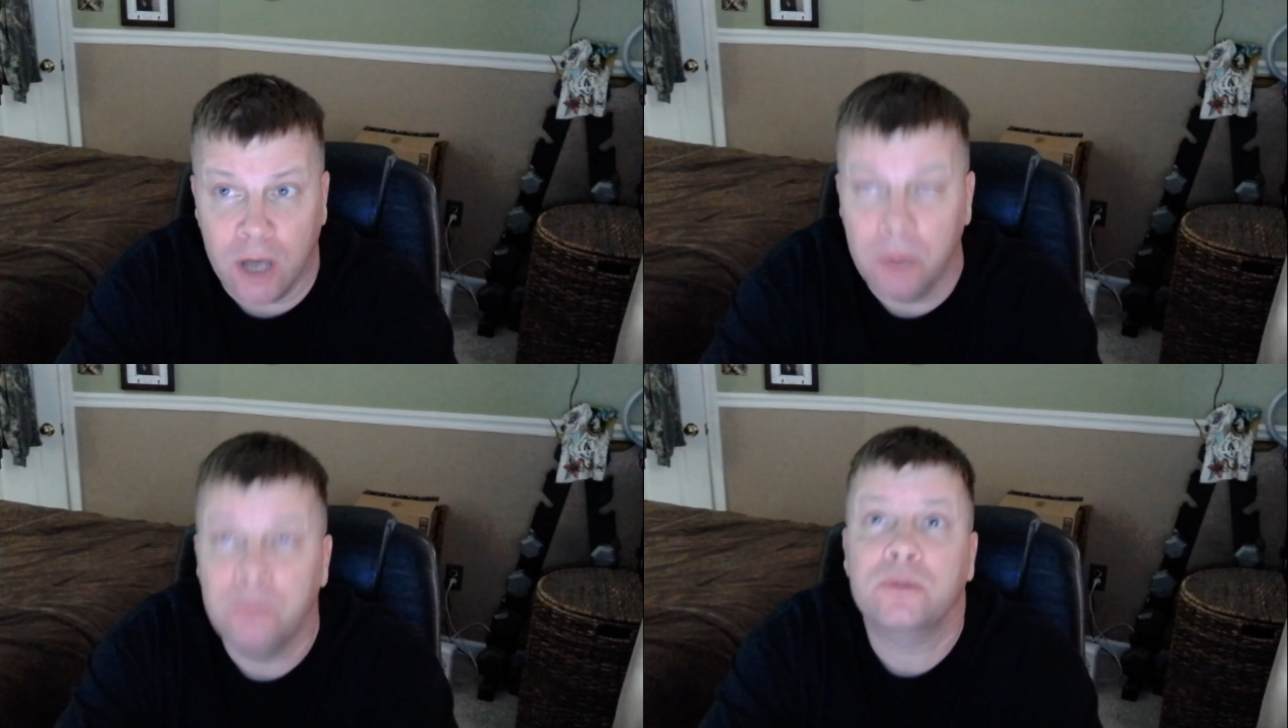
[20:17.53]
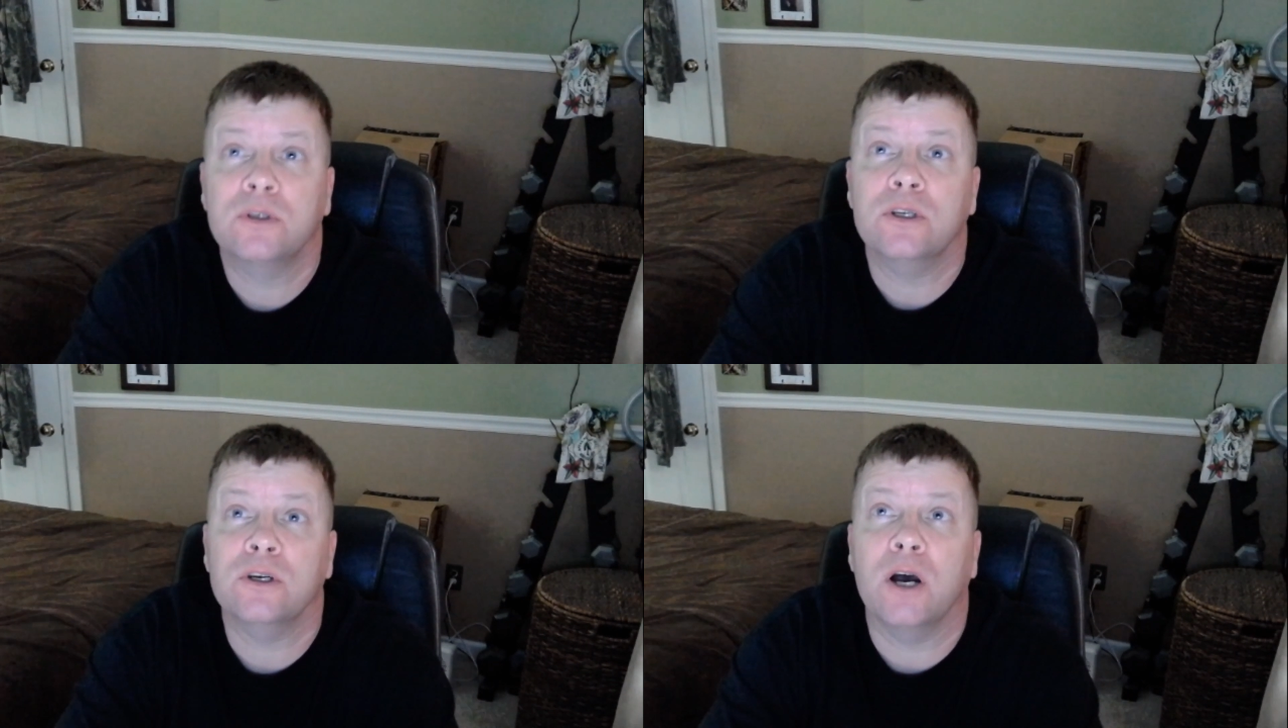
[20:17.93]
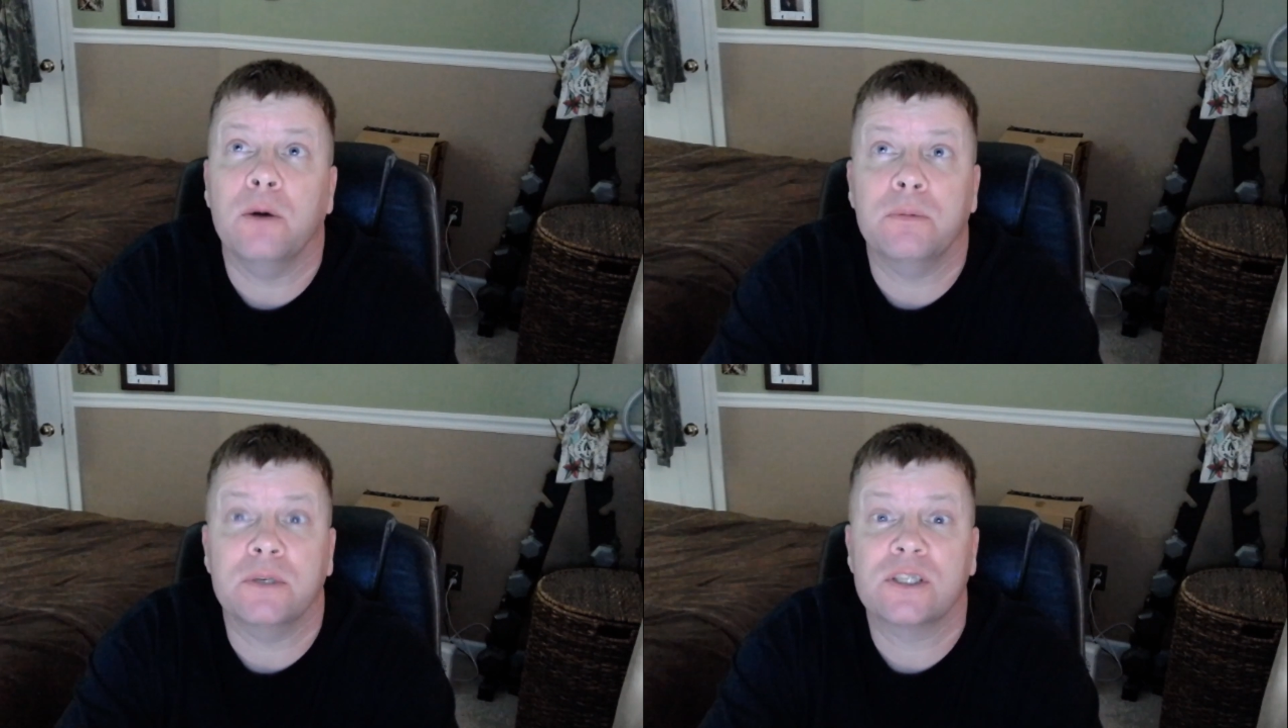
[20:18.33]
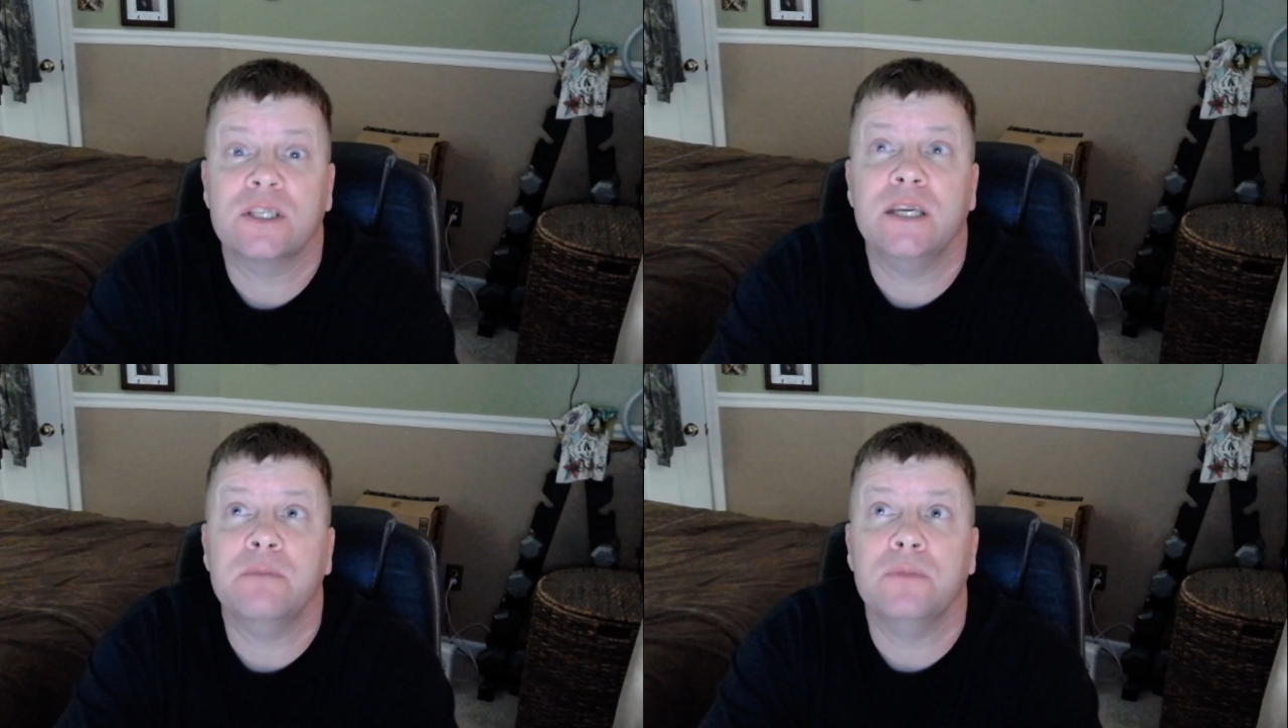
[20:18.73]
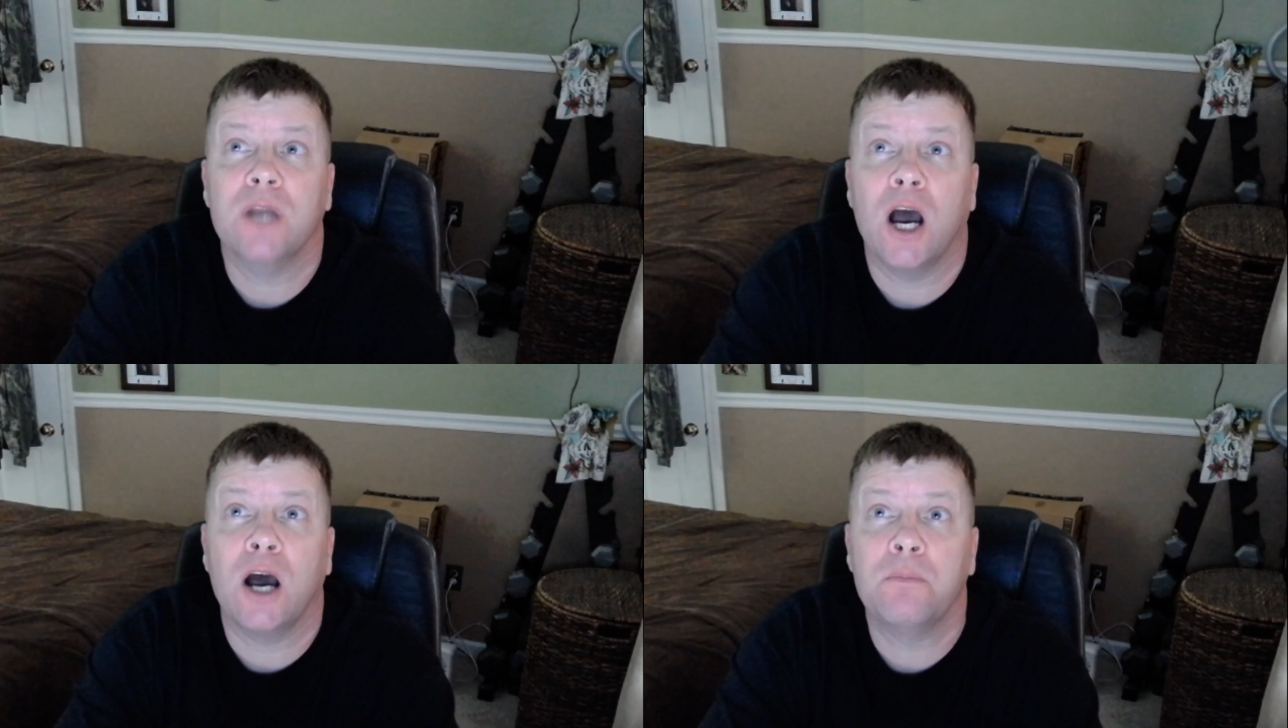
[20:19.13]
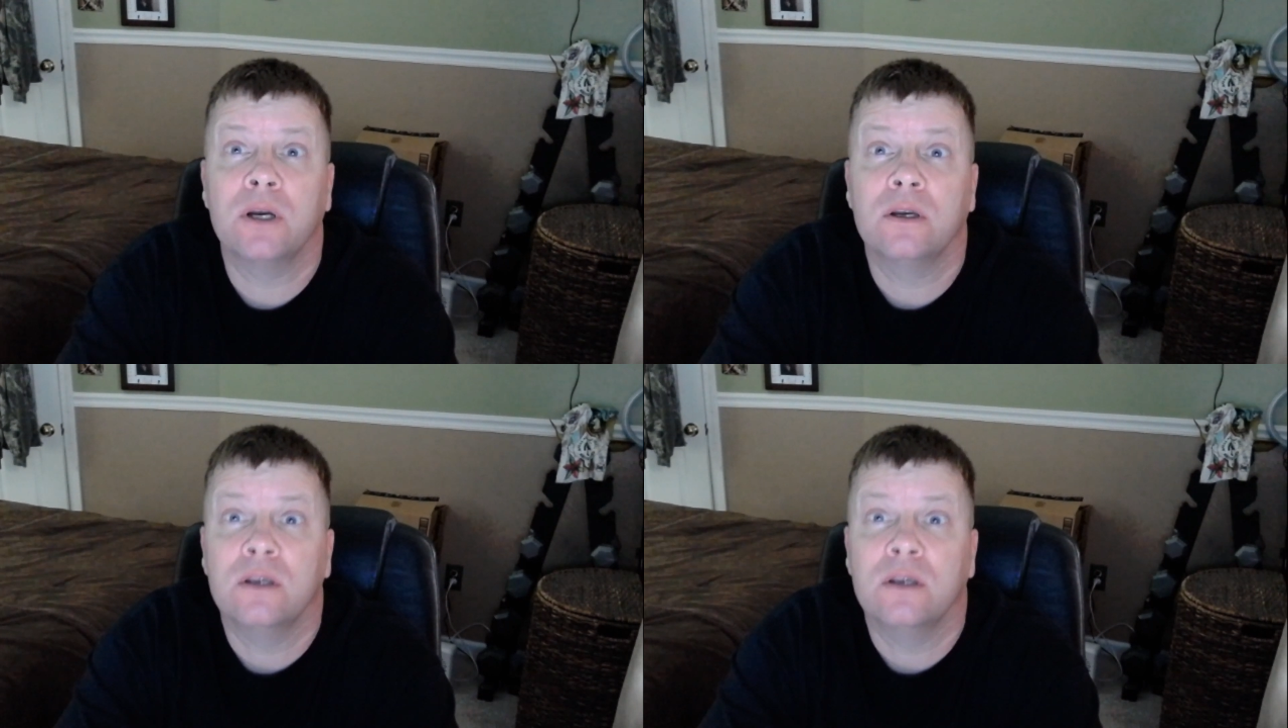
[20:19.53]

up a steep knob.